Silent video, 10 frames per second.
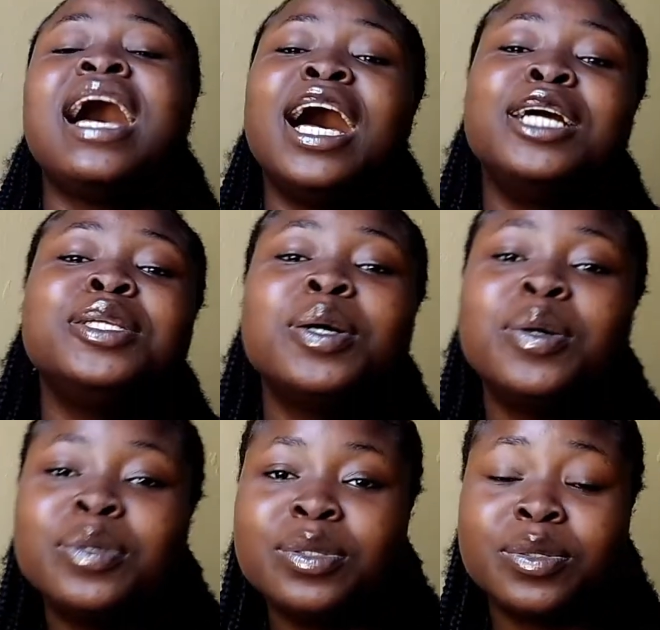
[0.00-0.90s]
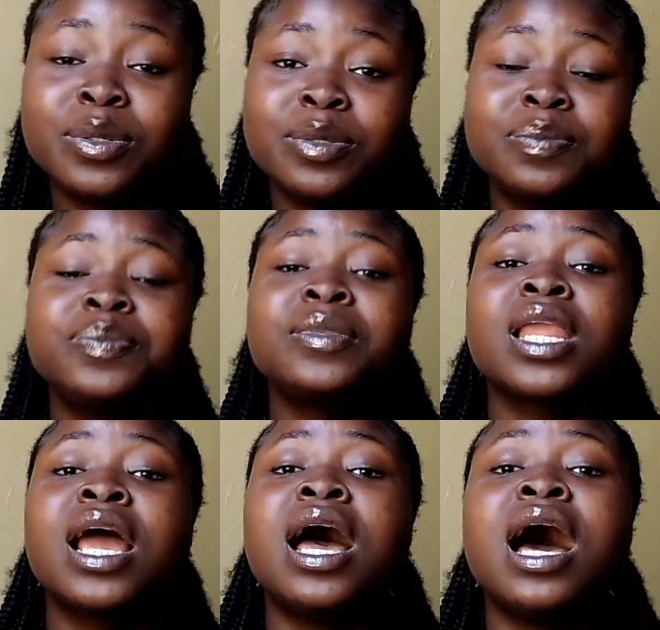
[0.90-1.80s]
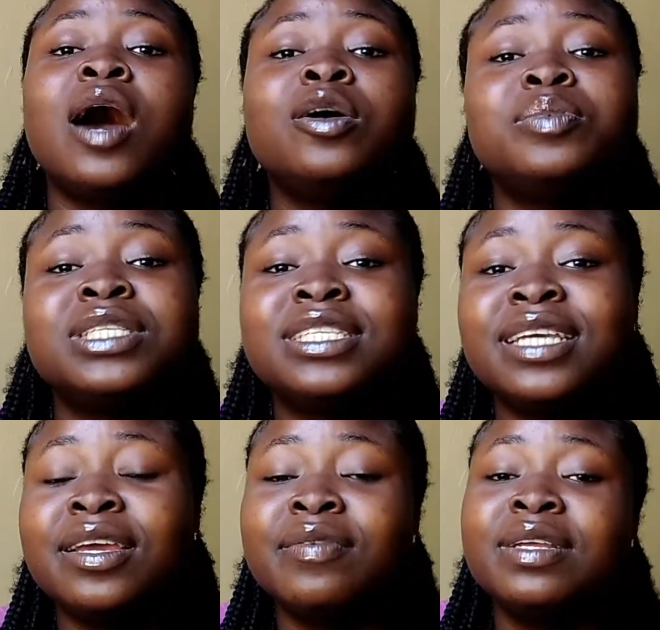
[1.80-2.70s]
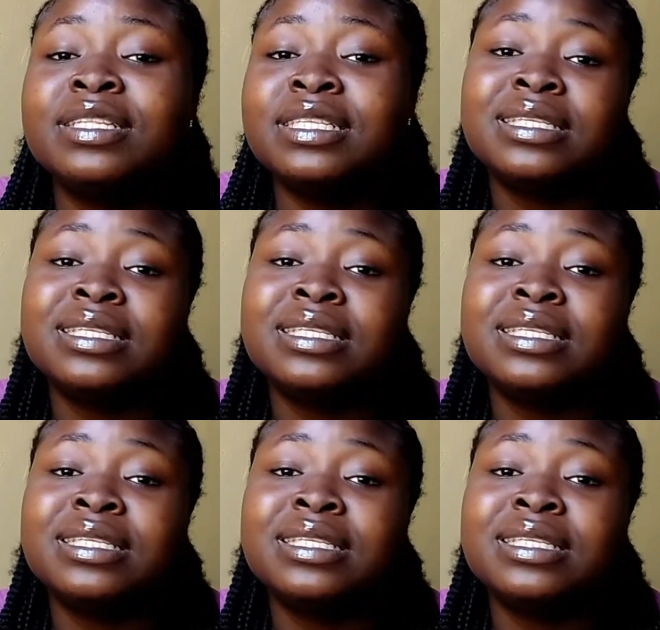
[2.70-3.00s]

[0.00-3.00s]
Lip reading: and also I will be sharing